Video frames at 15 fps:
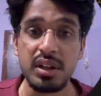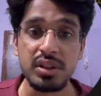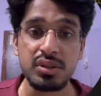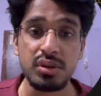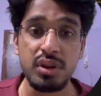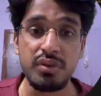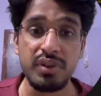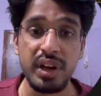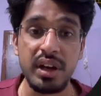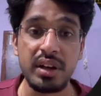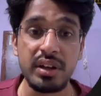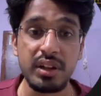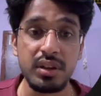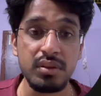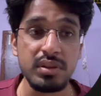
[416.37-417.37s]
So now if I
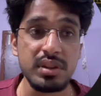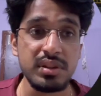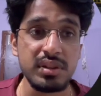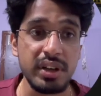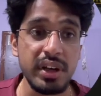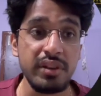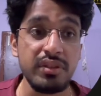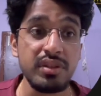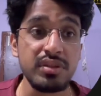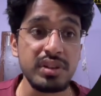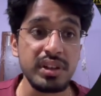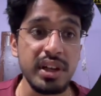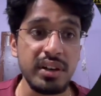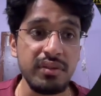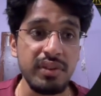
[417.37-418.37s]
continue this, we
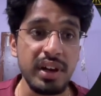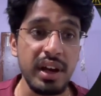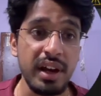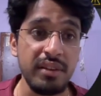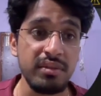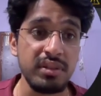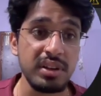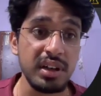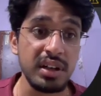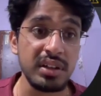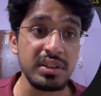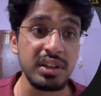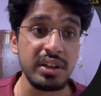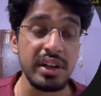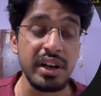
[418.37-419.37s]
see that we have
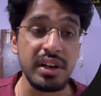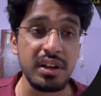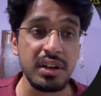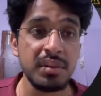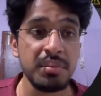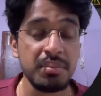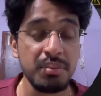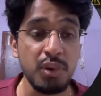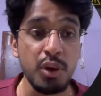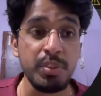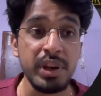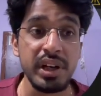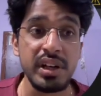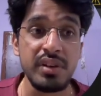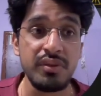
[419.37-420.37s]
another data
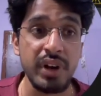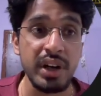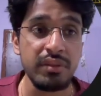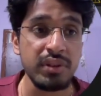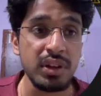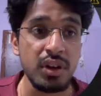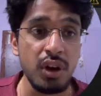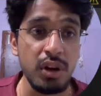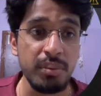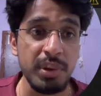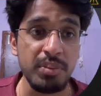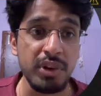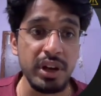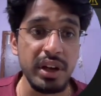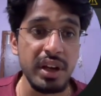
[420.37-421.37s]
property defined within our
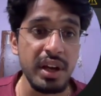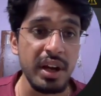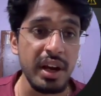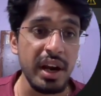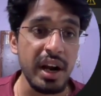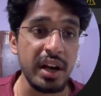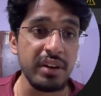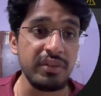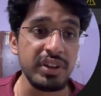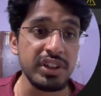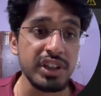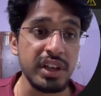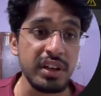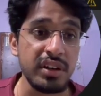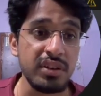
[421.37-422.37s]
memory, and we
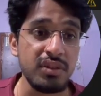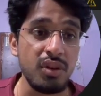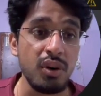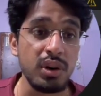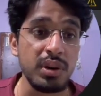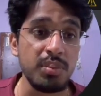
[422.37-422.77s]
check all the